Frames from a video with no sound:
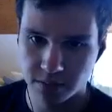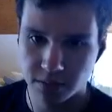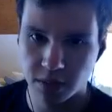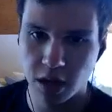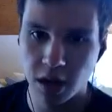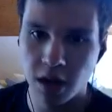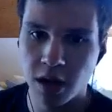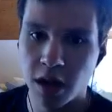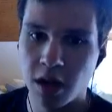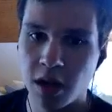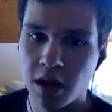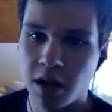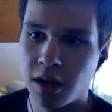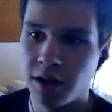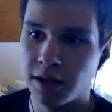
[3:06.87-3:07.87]

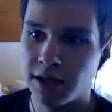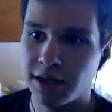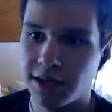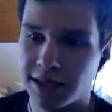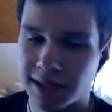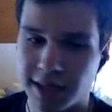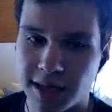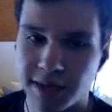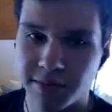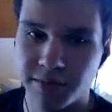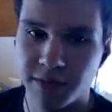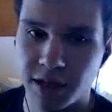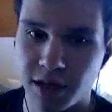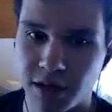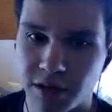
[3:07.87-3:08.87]
Ah, oh, he stunned
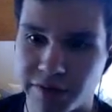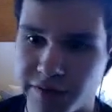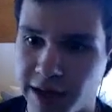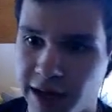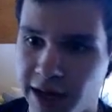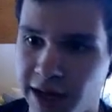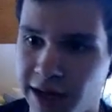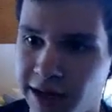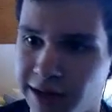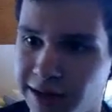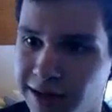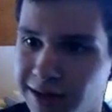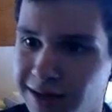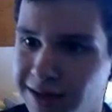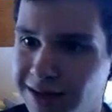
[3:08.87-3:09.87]
me out of that.
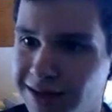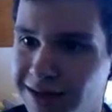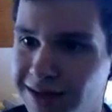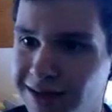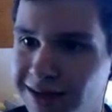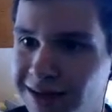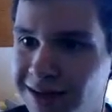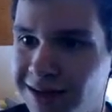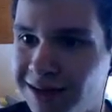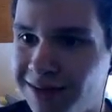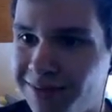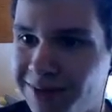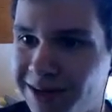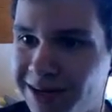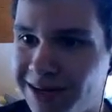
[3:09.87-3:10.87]
Ah, oh,
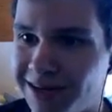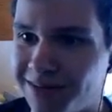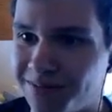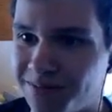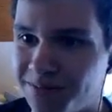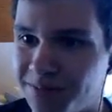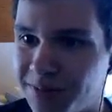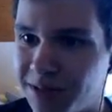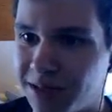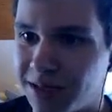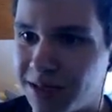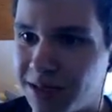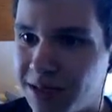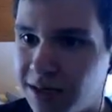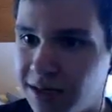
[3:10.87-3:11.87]
man.
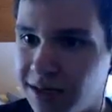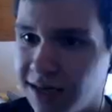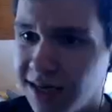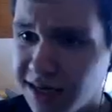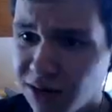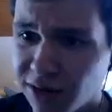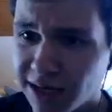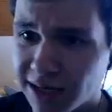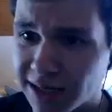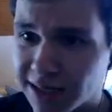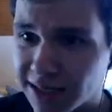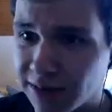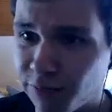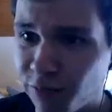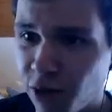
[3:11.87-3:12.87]
look at this.
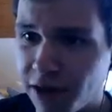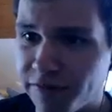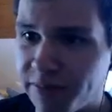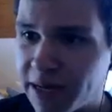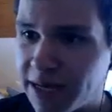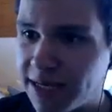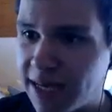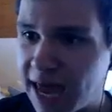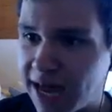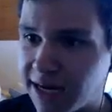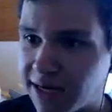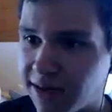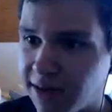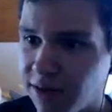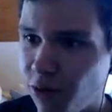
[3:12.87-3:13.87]
He would have been dead.
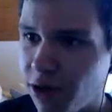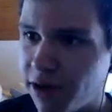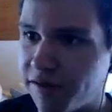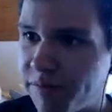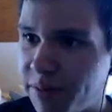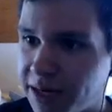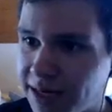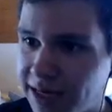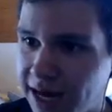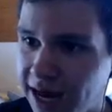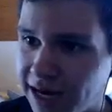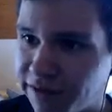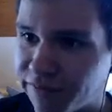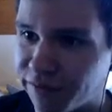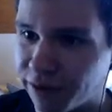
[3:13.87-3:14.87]
He would have been
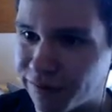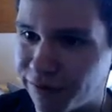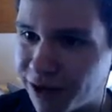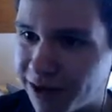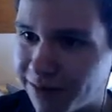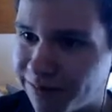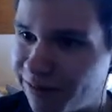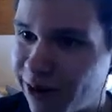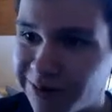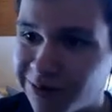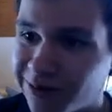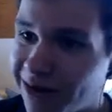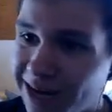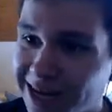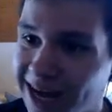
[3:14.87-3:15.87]
dead if not for that.
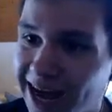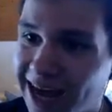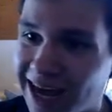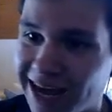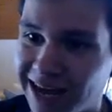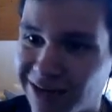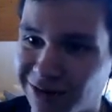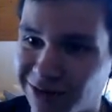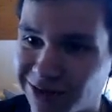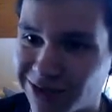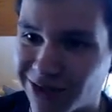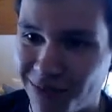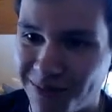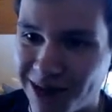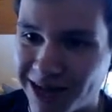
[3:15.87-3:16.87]
I, I hate you
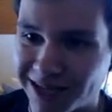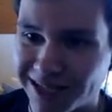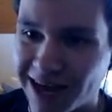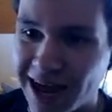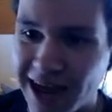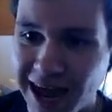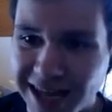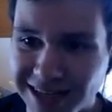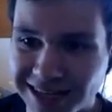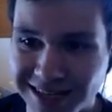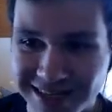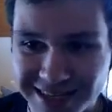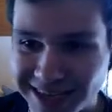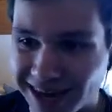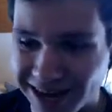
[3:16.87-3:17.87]
so much. I hate
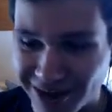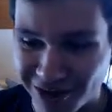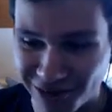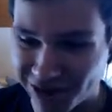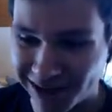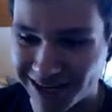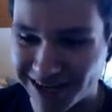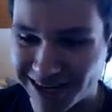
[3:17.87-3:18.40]
this guy already.